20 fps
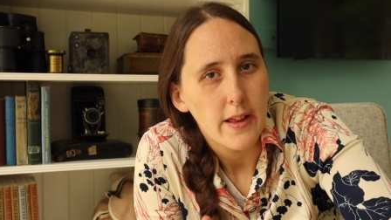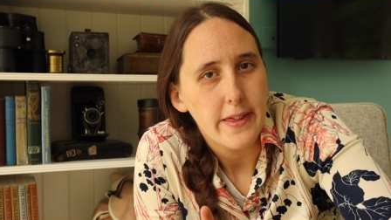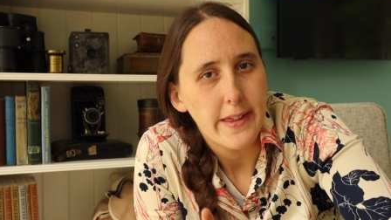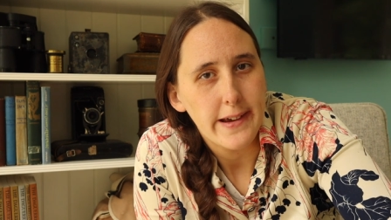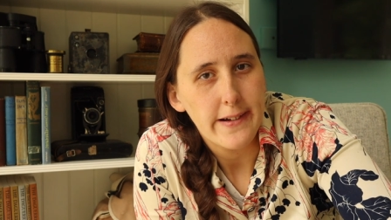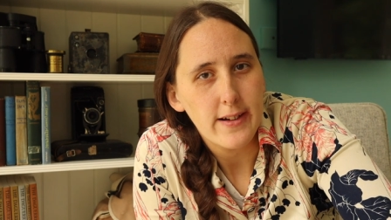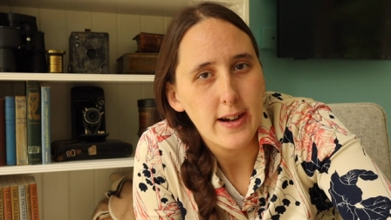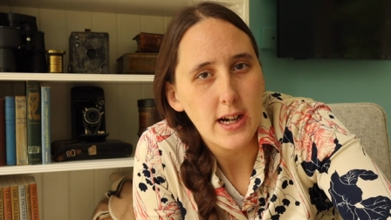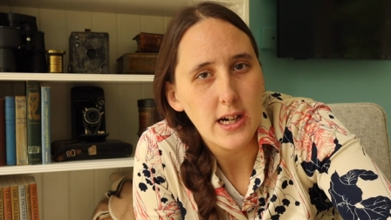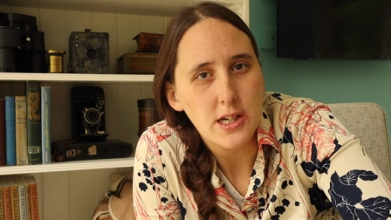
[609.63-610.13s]

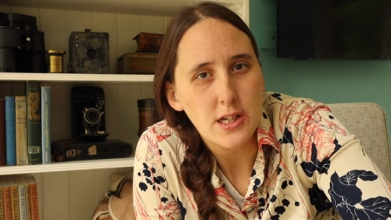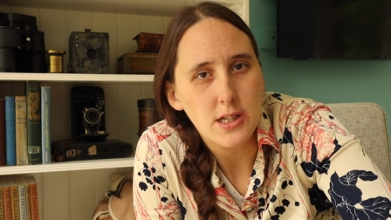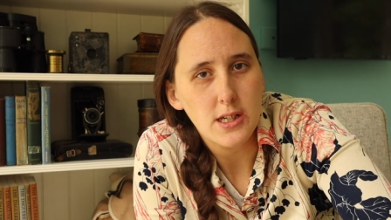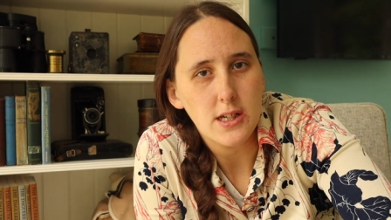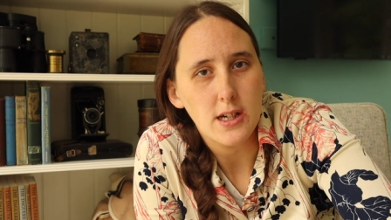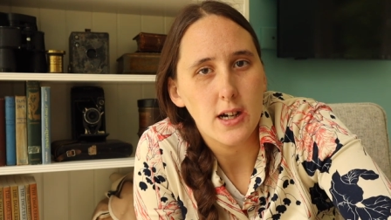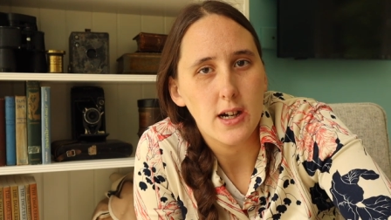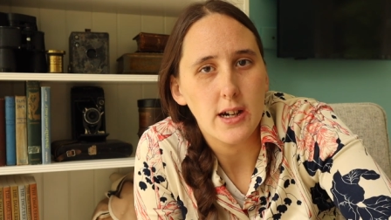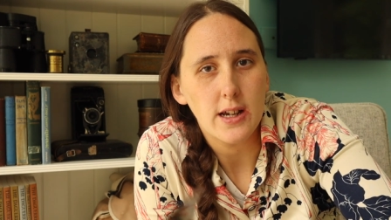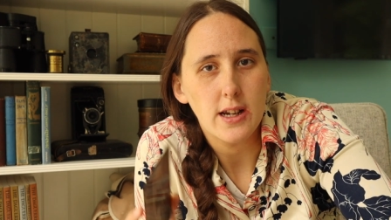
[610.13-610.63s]
They were
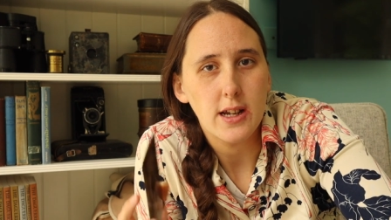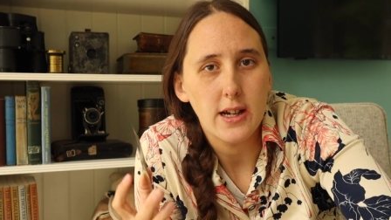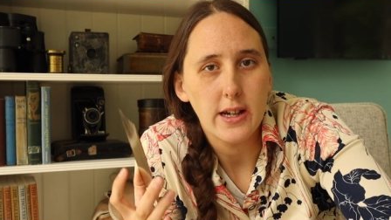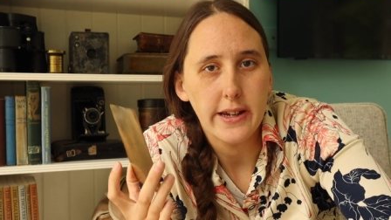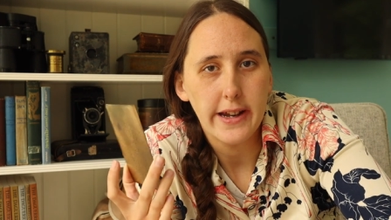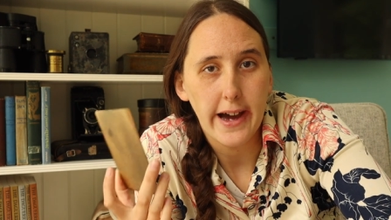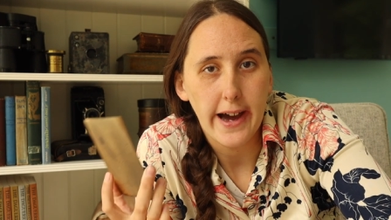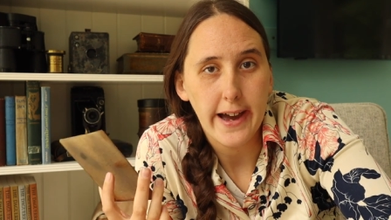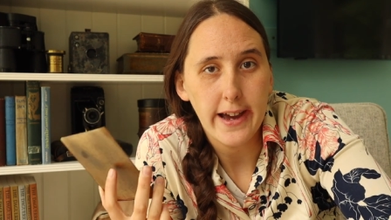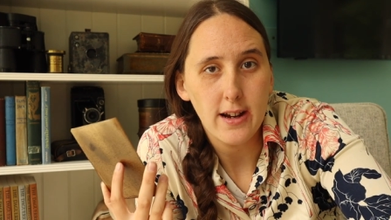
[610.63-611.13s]
actually on
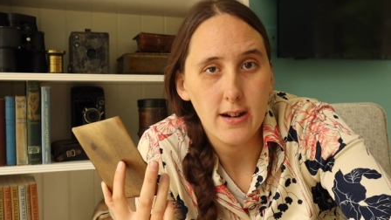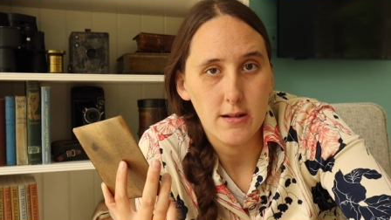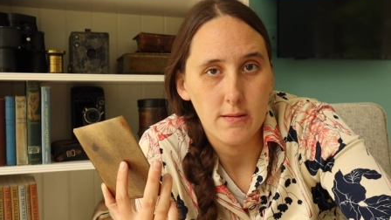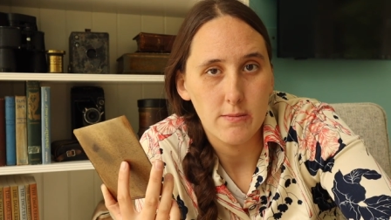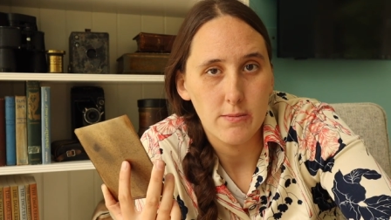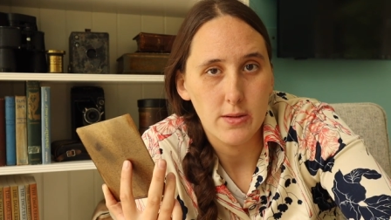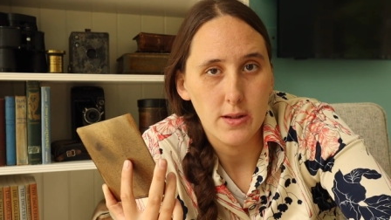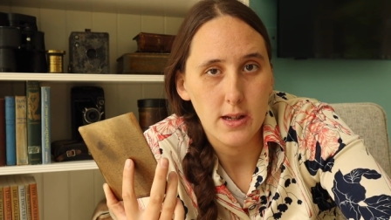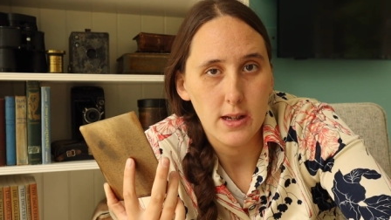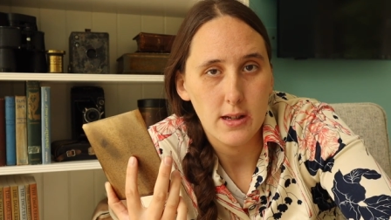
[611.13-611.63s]
an
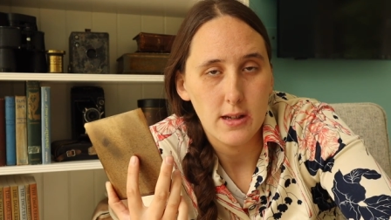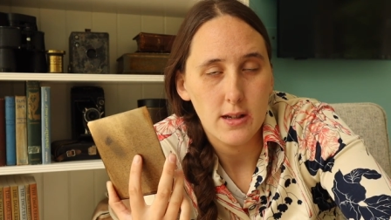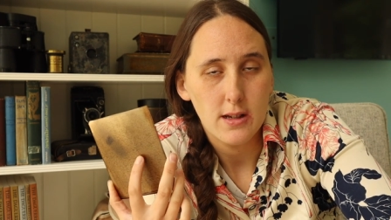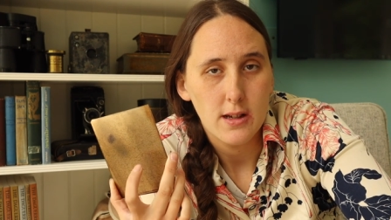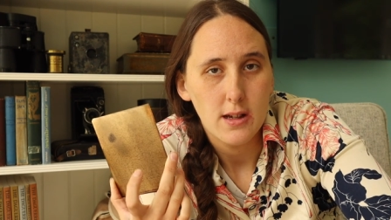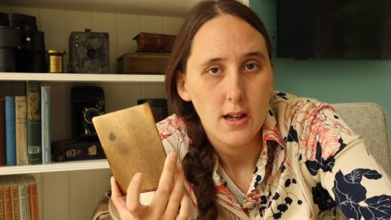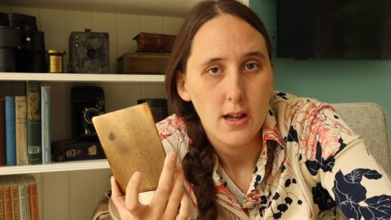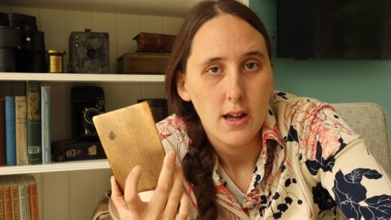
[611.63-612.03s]
iron plate